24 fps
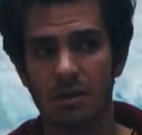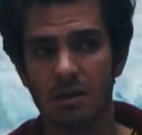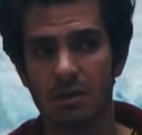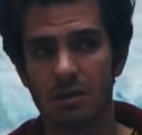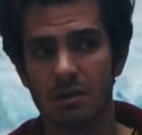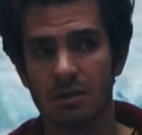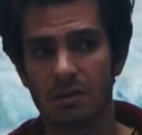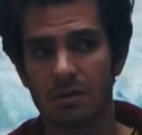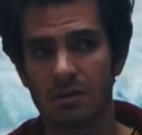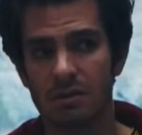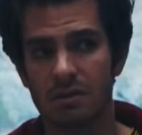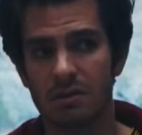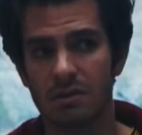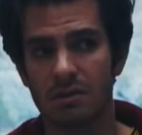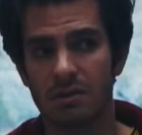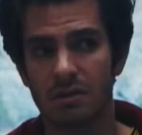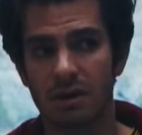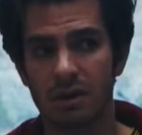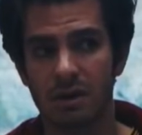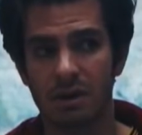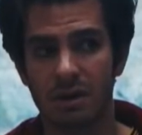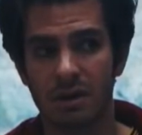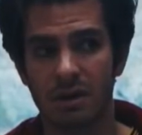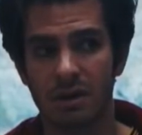
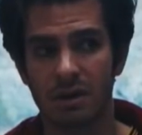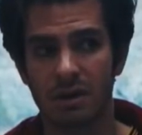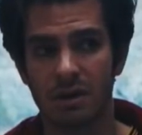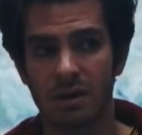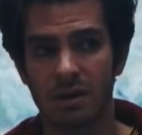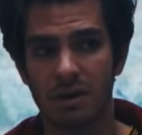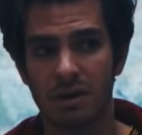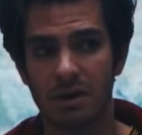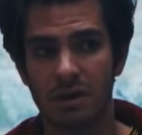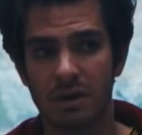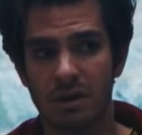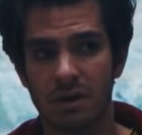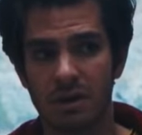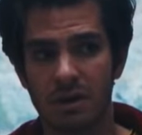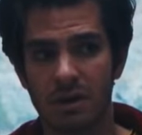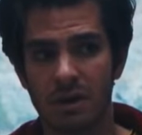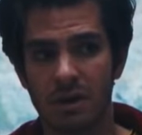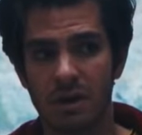No one is speaking in this clip.